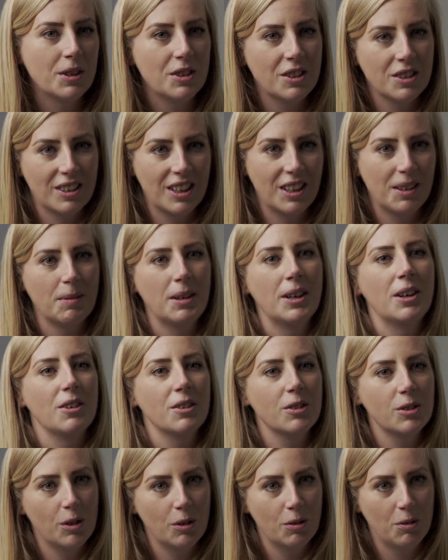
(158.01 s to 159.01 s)
which is going to be
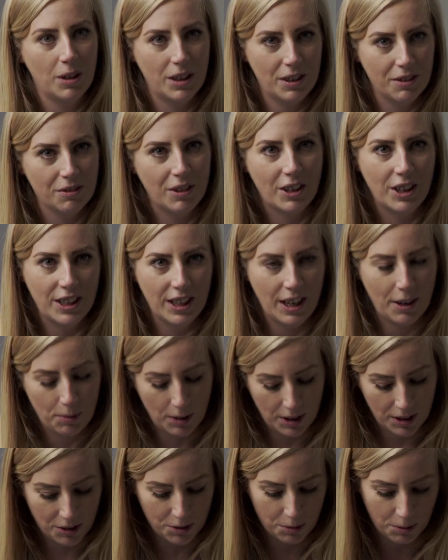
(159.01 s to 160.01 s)
our software-defined
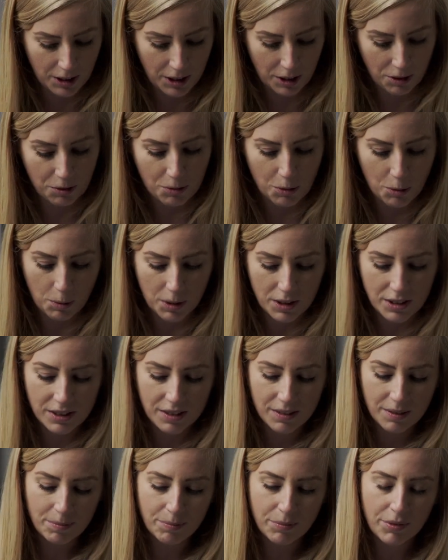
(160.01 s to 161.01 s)
network as we go forward.